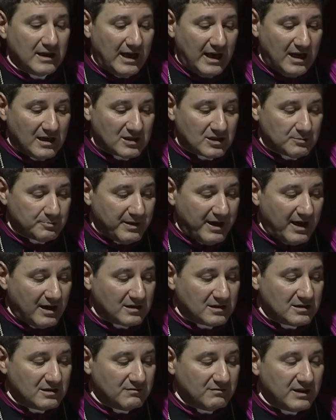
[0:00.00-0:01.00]

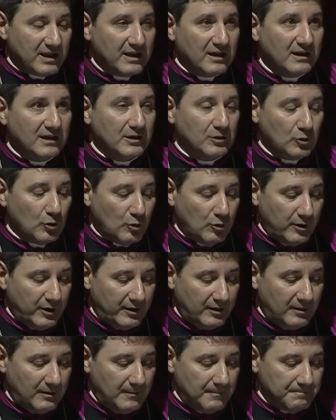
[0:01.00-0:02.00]
aspects of daily
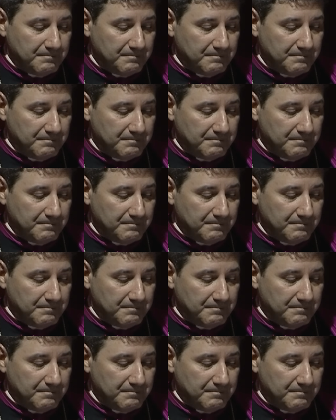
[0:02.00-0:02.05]
toil.